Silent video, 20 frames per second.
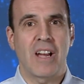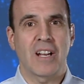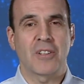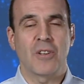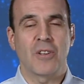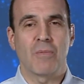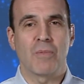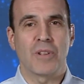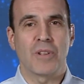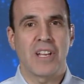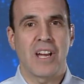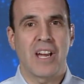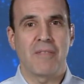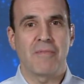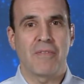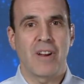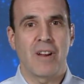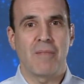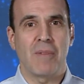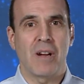October time
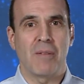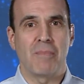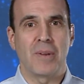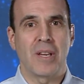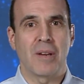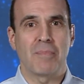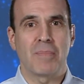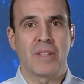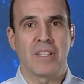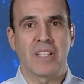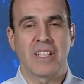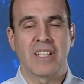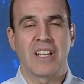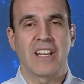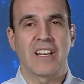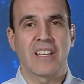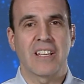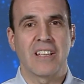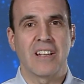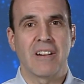frame, I'll be up in the
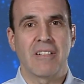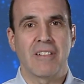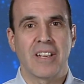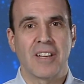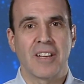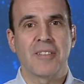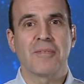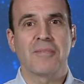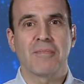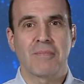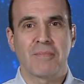Connecticut area.